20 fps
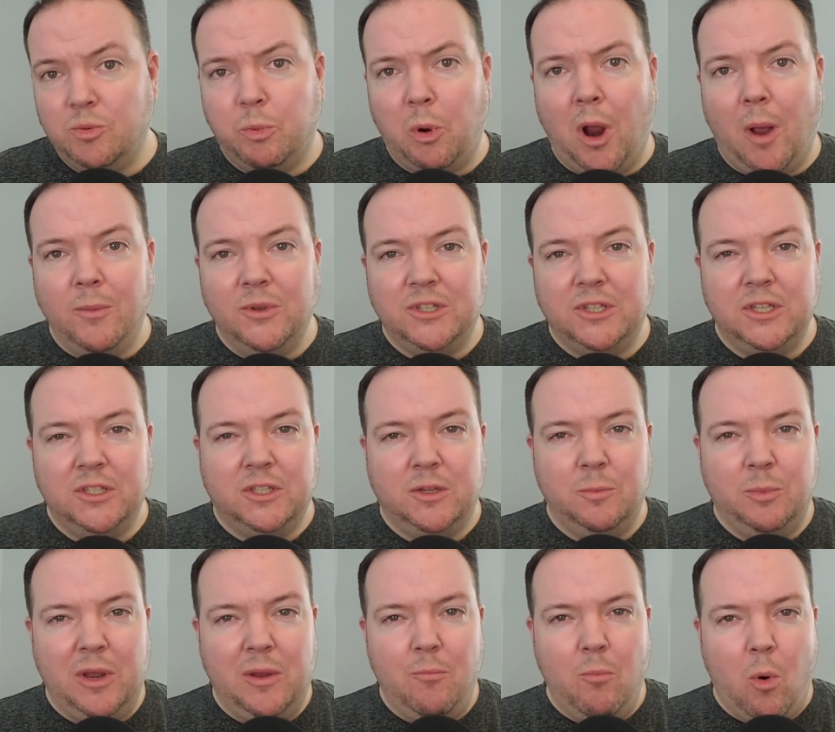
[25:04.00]
promises to
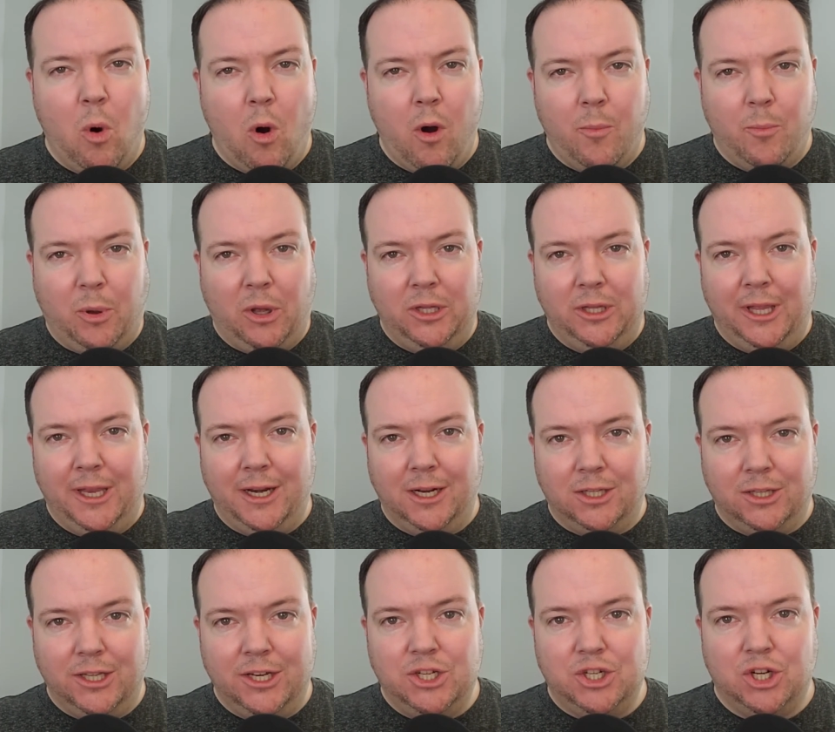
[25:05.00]
be more
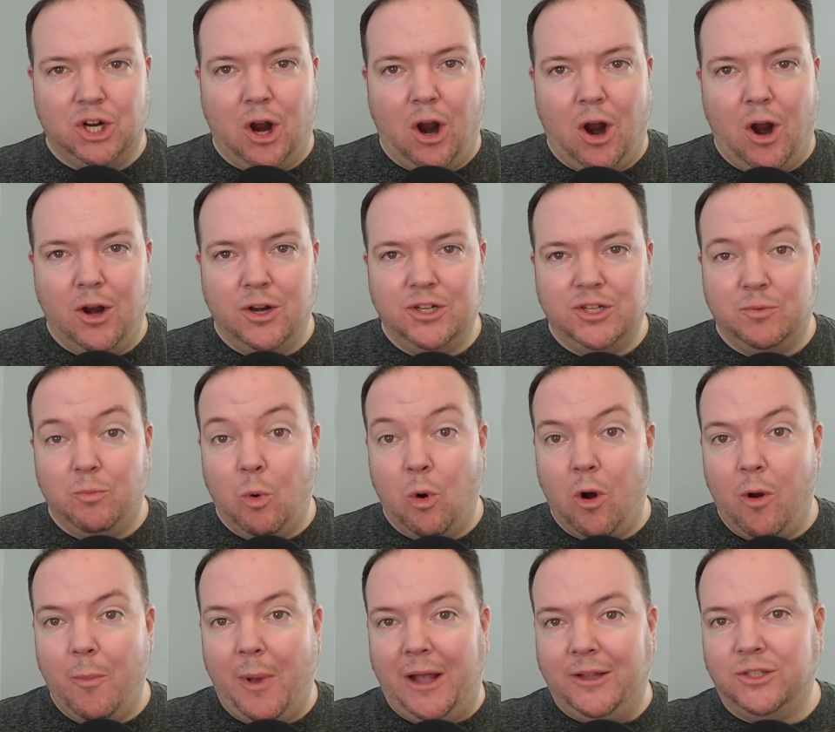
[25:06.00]
politically charged, more
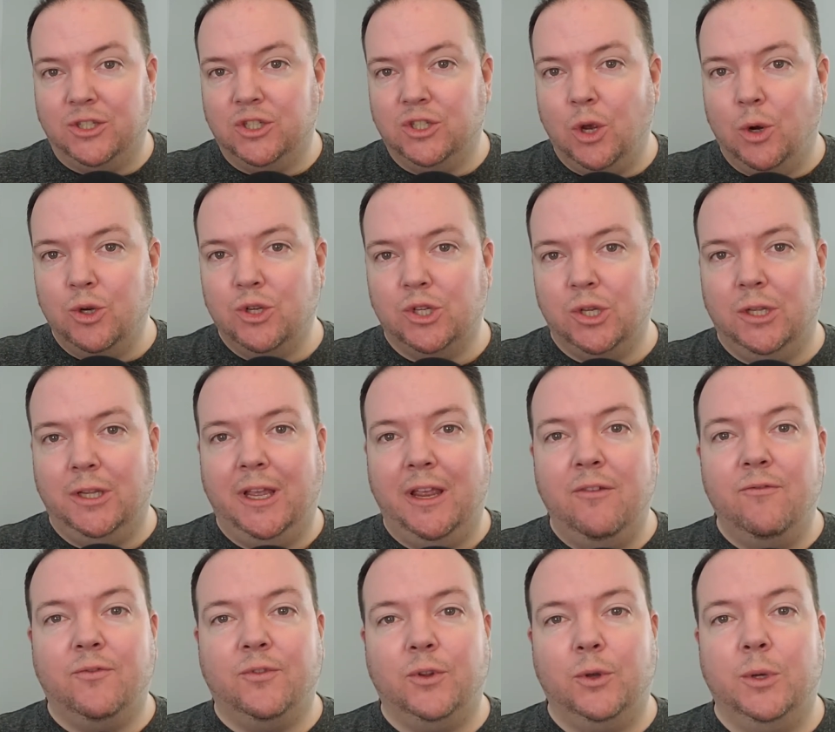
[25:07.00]
about social
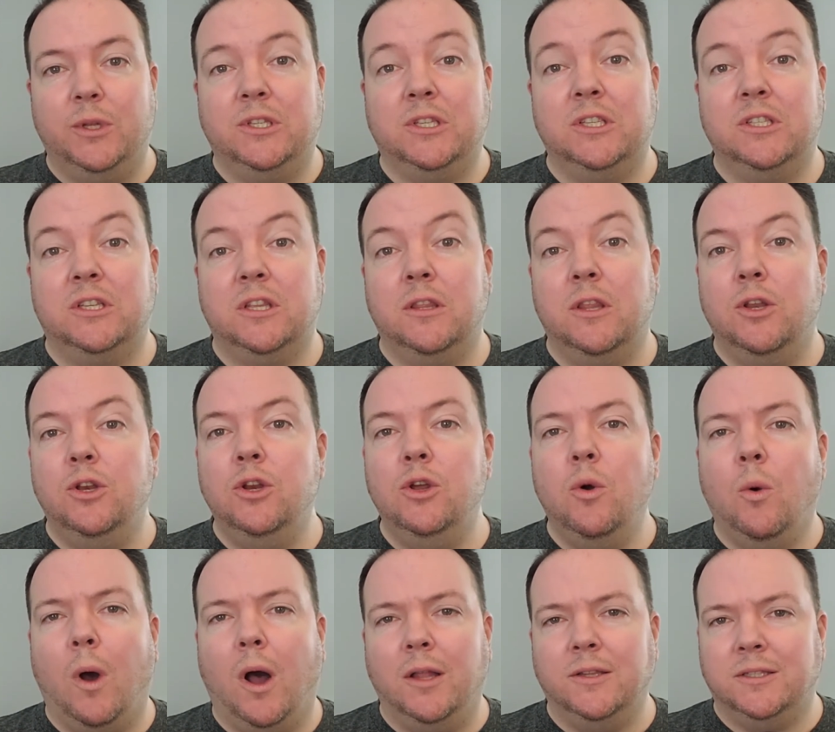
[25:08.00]
influences and the
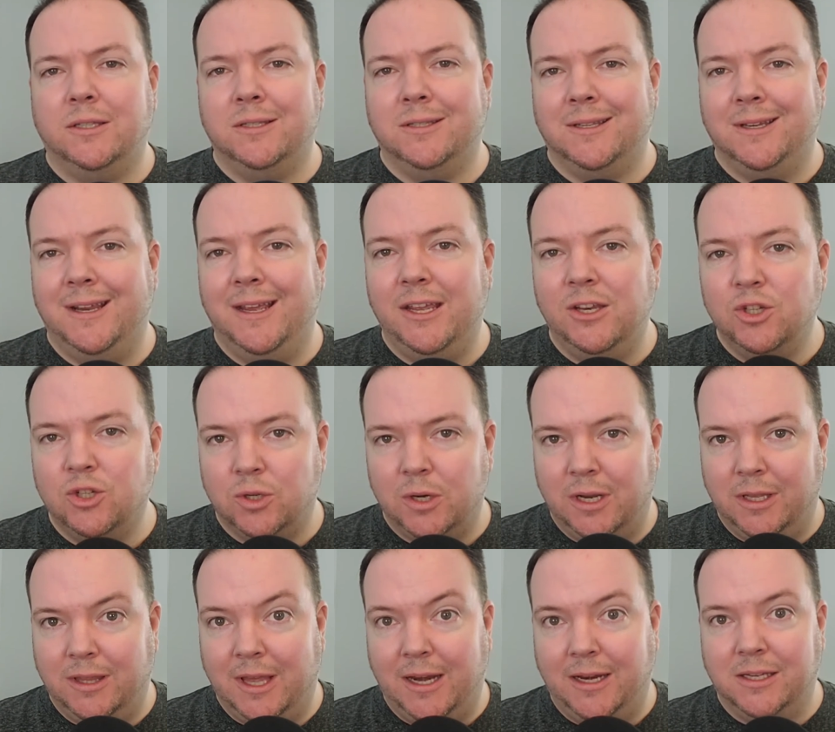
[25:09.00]
nuances and
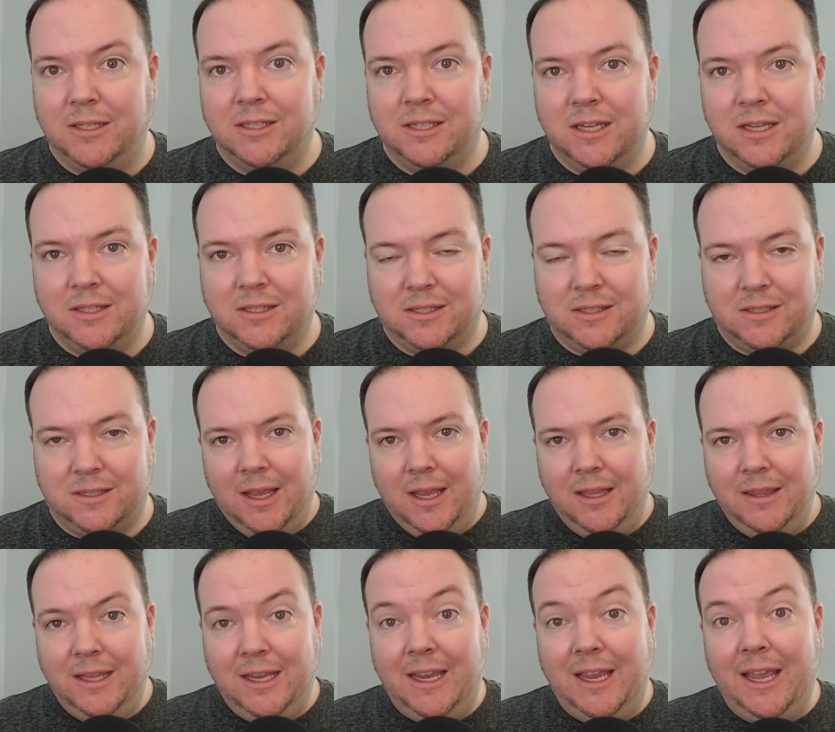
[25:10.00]
intrigue that exist
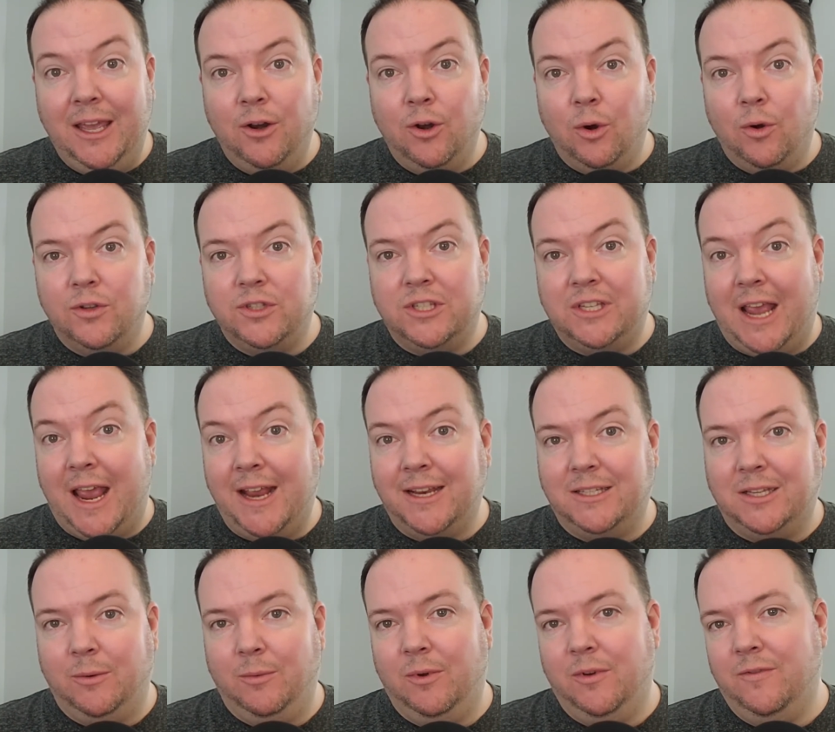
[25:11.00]
in the inner
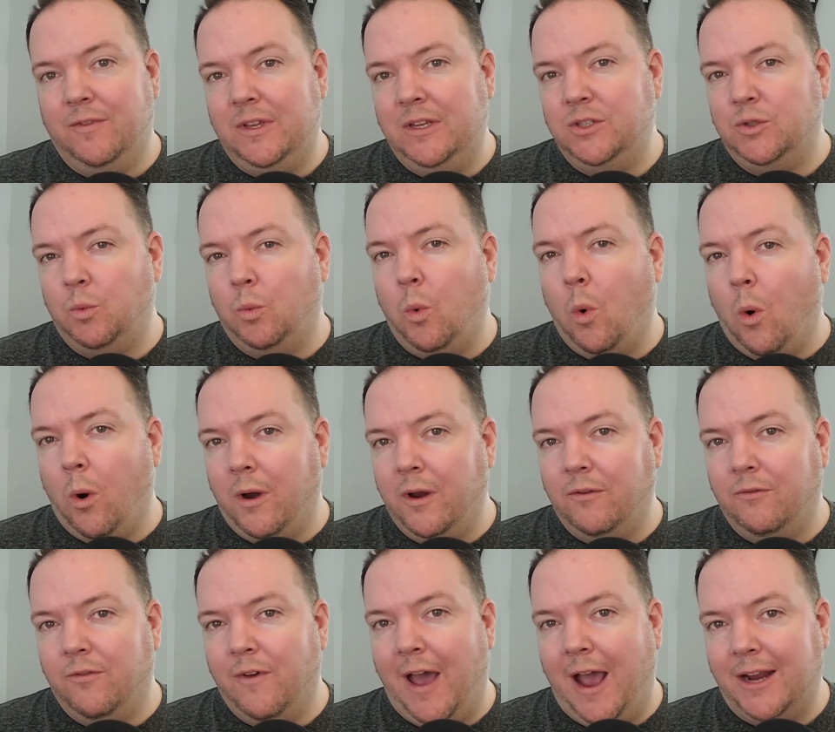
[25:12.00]
sanctum of these warring
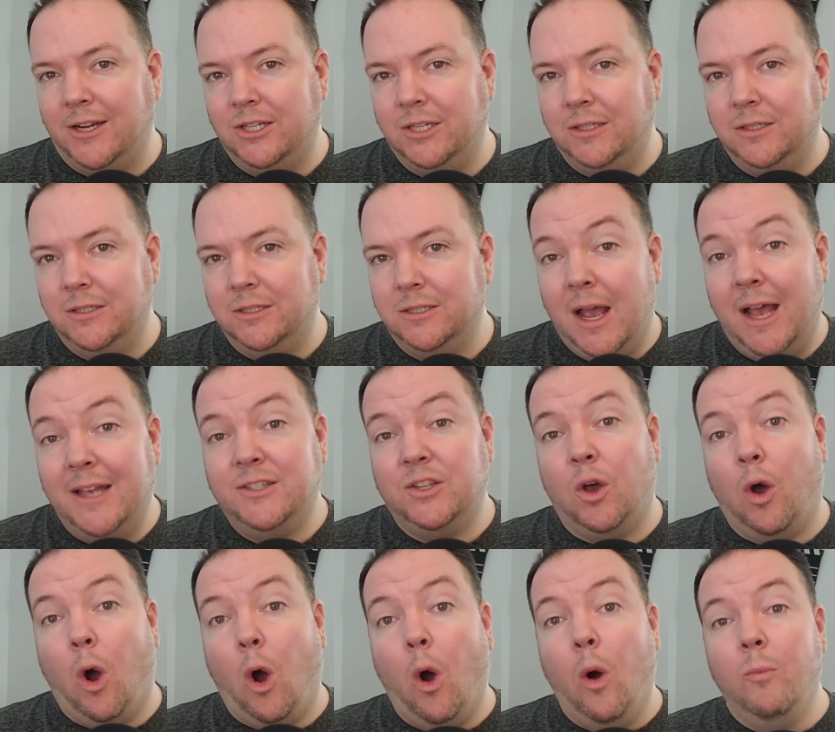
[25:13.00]
factions. As the
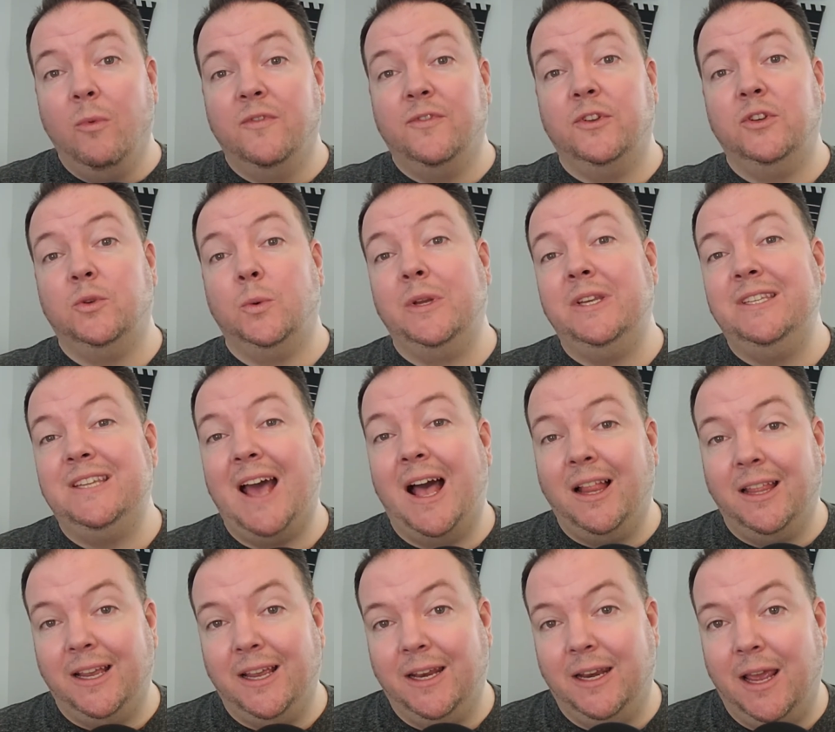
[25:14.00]
home of the
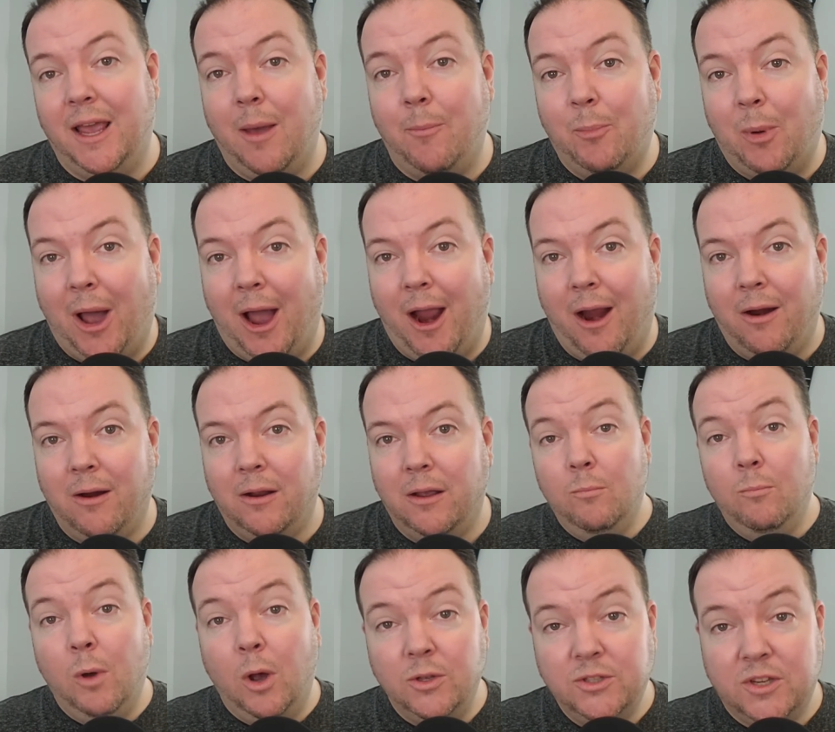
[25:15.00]
Dwindelian Empire,
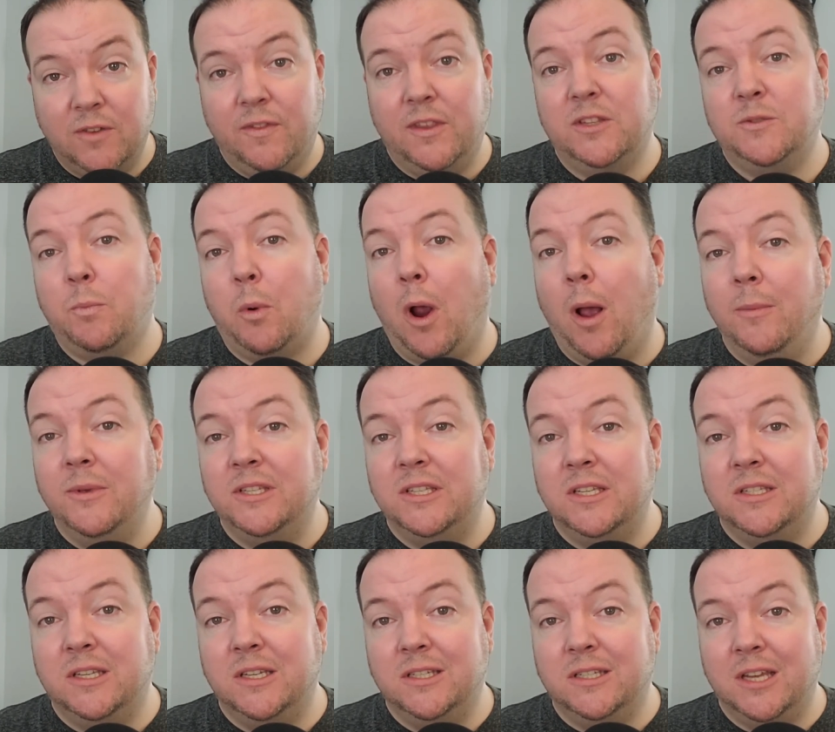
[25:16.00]
most of this
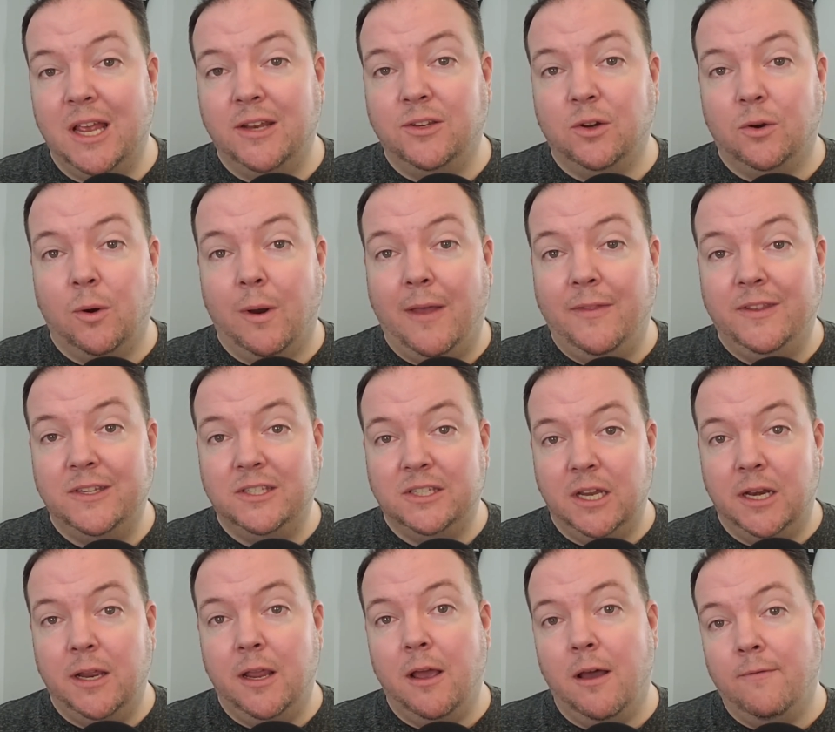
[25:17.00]
promises to center around the
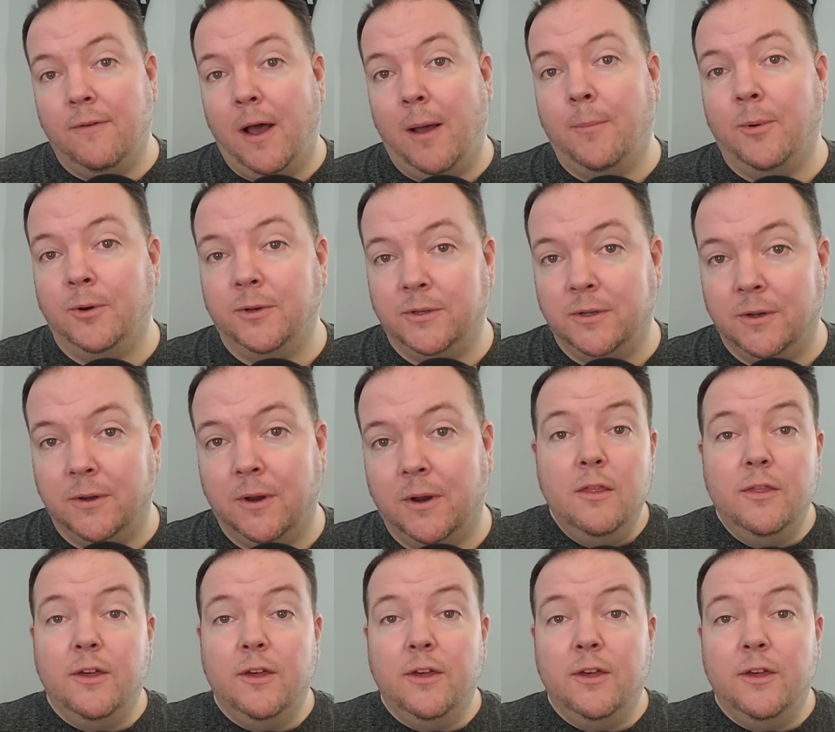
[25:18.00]
city of Hyperduke.